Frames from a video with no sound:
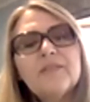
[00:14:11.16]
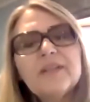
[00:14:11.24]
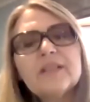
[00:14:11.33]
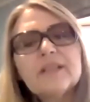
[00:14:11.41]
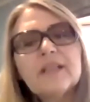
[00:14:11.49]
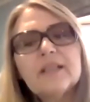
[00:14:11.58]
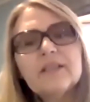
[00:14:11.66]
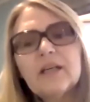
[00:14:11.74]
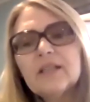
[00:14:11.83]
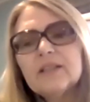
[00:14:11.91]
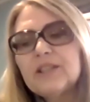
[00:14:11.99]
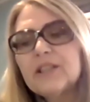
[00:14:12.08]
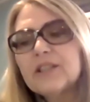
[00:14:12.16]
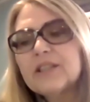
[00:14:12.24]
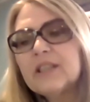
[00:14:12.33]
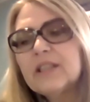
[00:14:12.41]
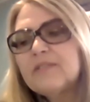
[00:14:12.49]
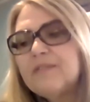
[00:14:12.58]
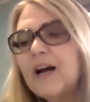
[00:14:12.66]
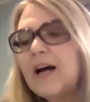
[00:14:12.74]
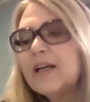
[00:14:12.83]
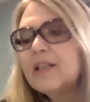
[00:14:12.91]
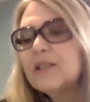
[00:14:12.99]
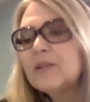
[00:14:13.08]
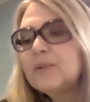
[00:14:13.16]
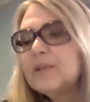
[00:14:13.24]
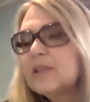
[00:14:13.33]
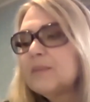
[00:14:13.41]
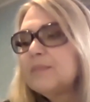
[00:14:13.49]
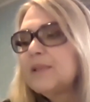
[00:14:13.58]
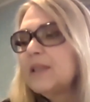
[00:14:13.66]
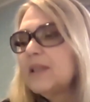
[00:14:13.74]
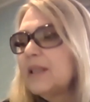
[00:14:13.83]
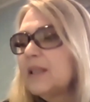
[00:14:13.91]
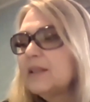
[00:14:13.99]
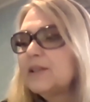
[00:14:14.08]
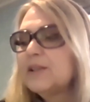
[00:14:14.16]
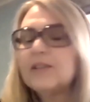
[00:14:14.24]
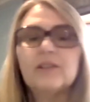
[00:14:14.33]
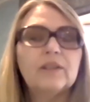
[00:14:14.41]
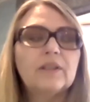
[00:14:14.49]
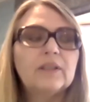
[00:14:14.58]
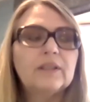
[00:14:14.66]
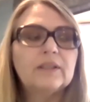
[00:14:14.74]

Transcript: think that GRC's value is completely understood.